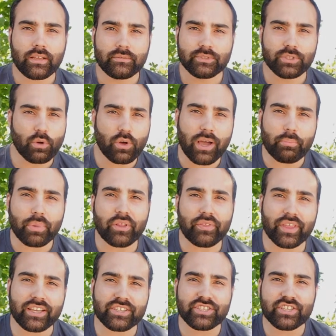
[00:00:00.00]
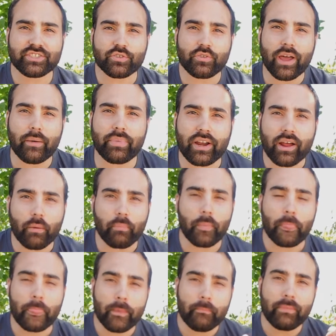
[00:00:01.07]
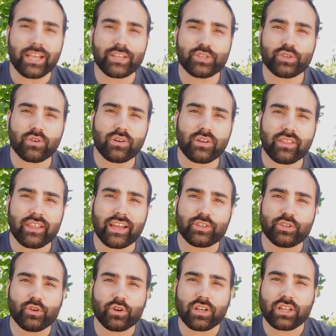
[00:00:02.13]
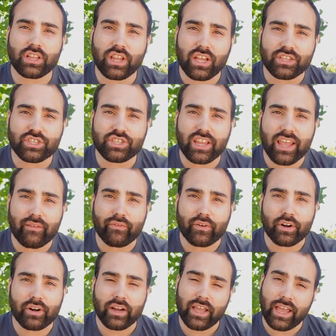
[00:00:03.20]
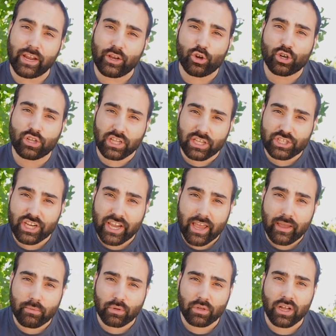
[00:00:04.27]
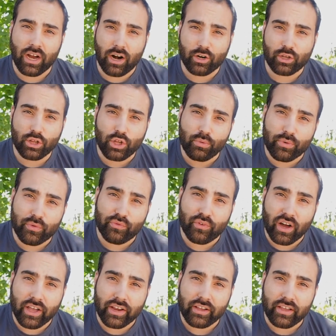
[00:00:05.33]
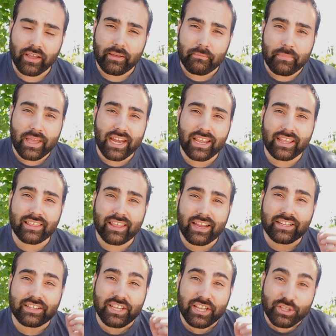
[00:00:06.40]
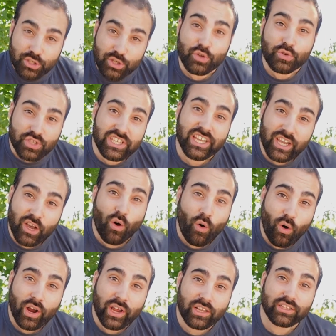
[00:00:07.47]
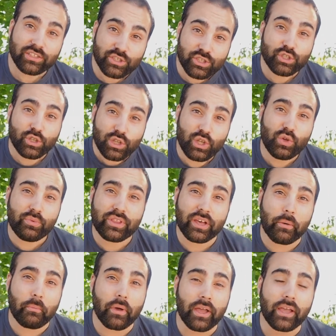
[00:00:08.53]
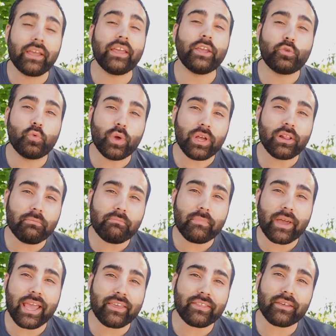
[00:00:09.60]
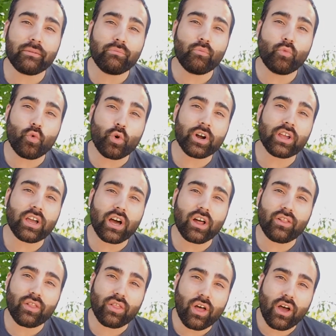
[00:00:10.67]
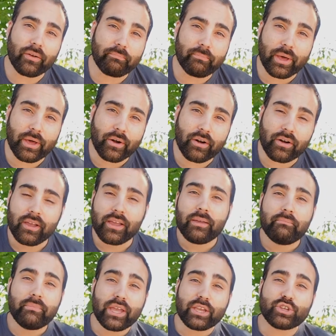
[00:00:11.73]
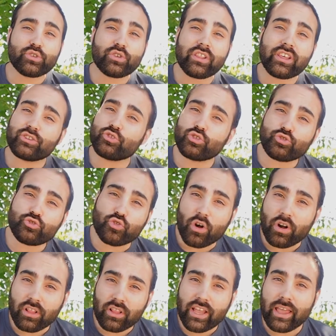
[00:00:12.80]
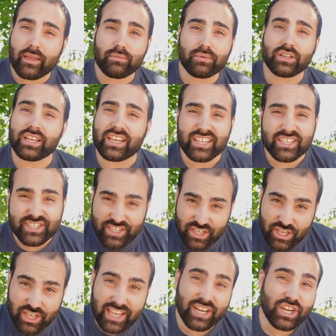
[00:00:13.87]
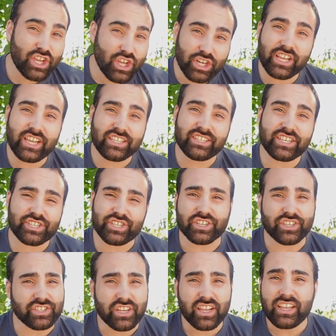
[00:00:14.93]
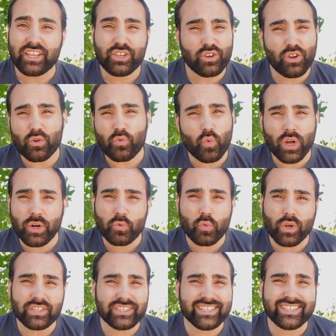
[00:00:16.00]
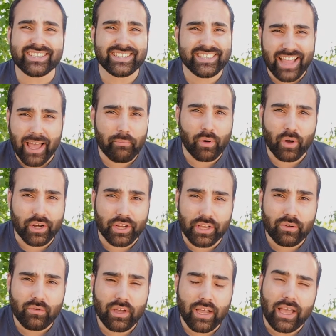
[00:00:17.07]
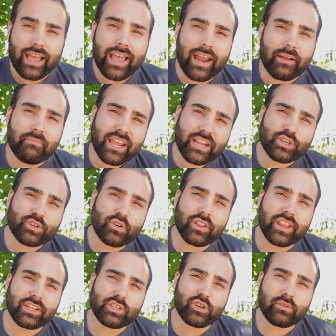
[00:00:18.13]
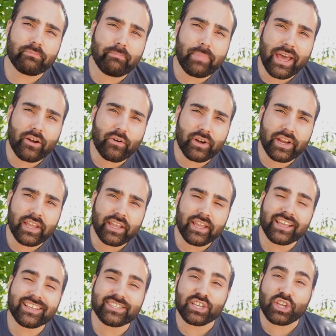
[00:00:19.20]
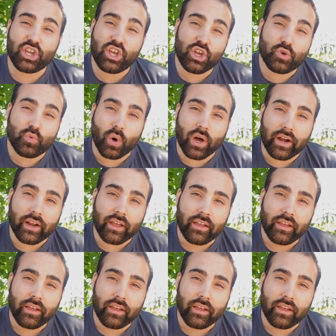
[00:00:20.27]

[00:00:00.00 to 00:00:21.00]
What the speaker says: So a couple of things just to wrap it up. Make sure that your clutch lever and your clutch cable are lubrified, meaning that they do take oil to lube them. It will make them work a lot better. Make sure that your throttle cable is in good condition. You don't want one to snap on you, and make sure that your battery is a good one.